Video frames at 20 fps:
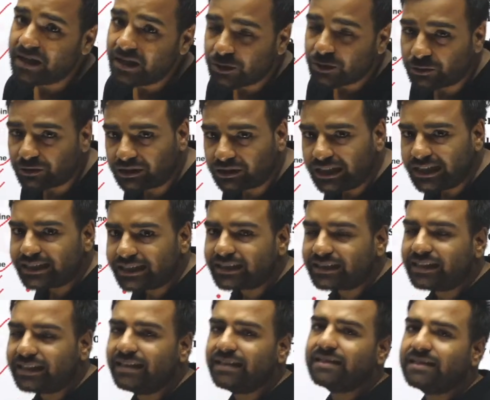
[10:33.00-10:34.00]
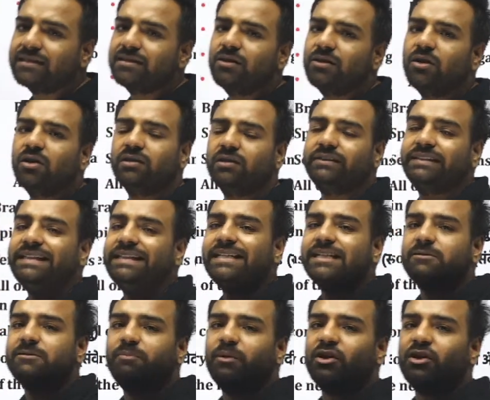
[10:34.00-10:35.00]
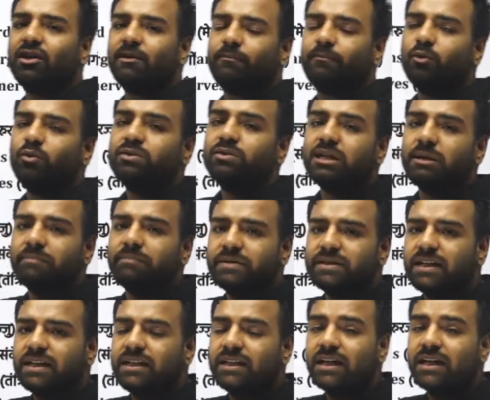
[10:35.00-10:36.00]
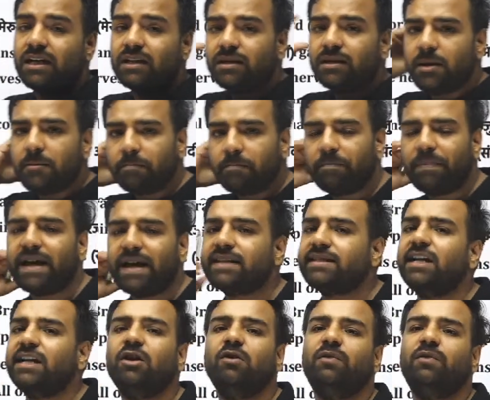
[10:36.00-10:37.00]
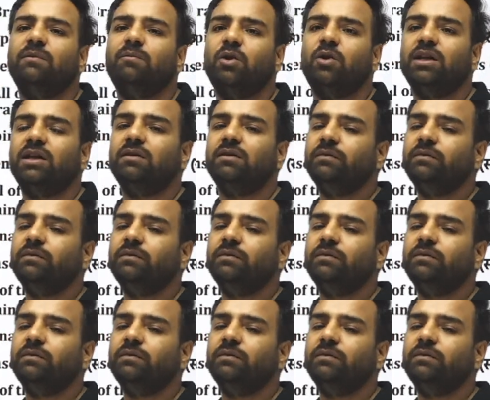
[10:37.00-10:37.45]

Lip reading: So these things or these particular bones are present in our backside of our body.